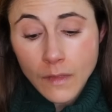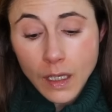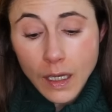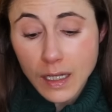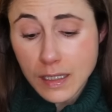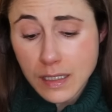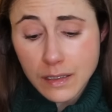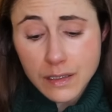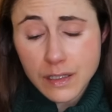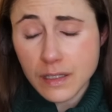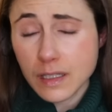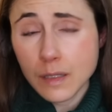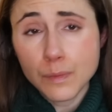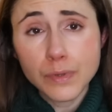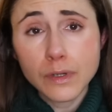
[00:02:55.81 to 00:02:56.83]
And it's a
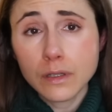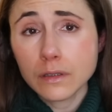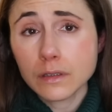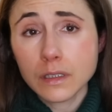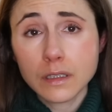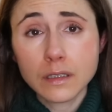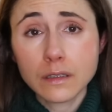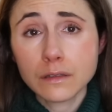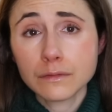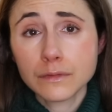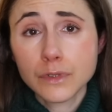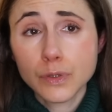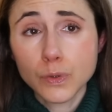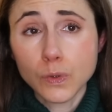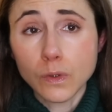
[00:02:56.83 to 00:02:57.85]
simple little
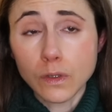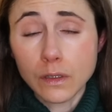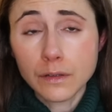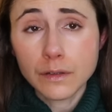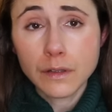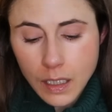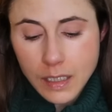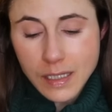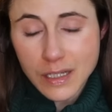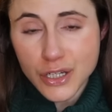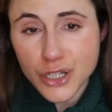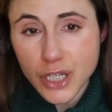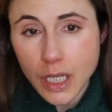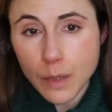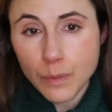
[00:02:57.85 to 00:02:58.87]
tool. It's a
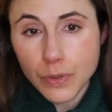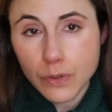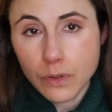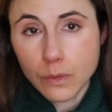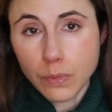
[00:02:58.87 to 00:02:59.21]
shampoo